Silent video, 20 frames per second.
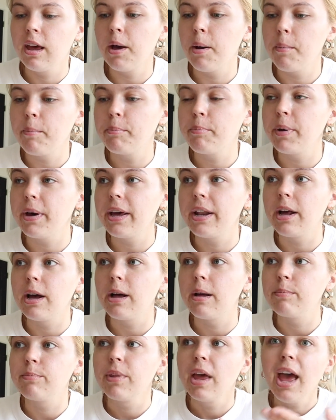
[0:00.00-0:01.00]
but
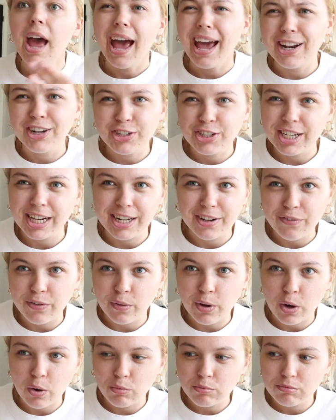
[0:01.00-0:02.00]
um, I understand if
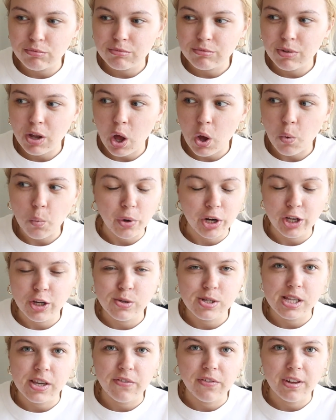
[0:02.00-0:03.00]
you don't want to
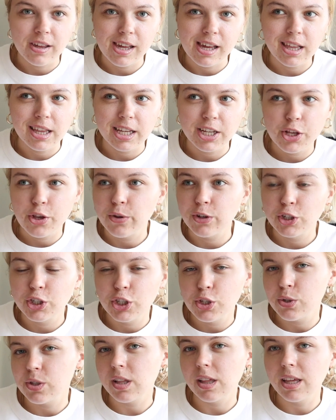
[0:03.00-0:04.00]
use the affiliate link, you can
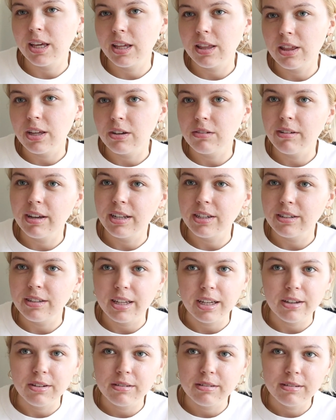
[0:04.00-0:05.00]
just use the link though and
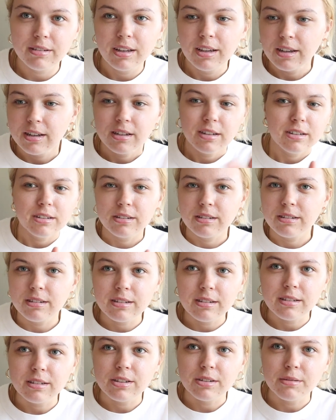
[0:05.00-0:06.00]
like,
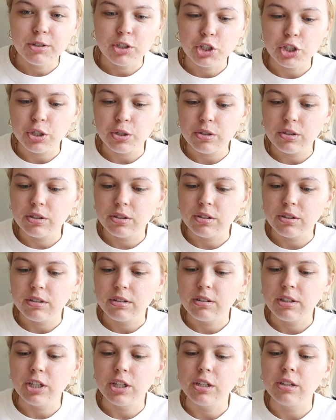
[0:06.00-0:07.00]

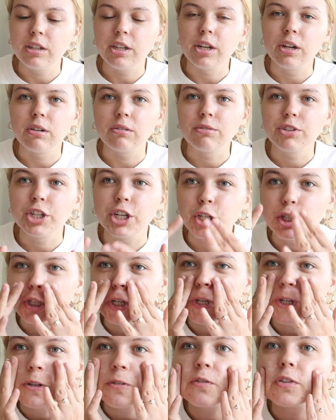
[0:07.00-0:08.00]
you know, change
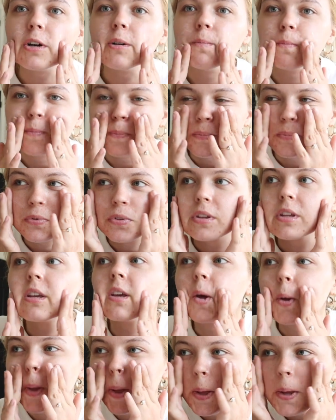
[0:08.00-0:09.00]
it from
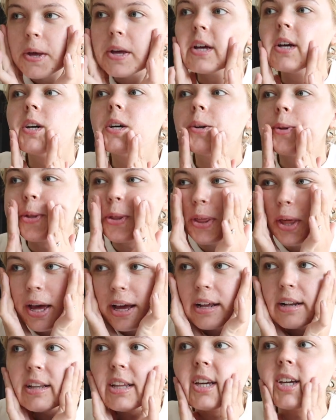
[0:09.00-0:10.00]

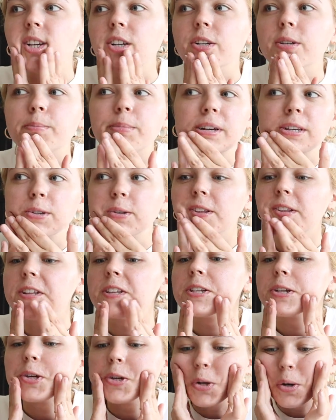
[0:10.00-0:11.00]
that and like just mess with
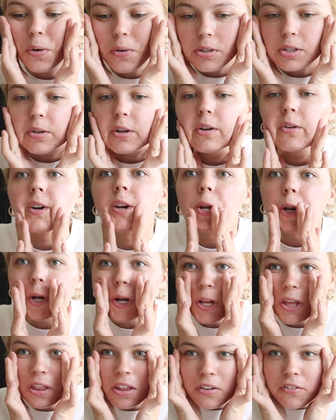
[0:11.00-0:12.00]
it so you don't so I don't get
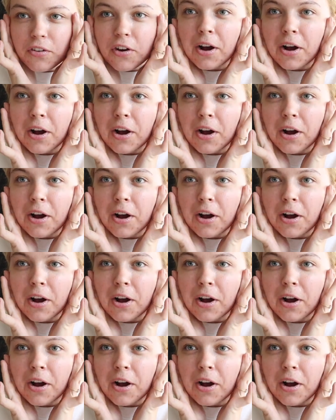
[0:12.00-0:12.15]
anything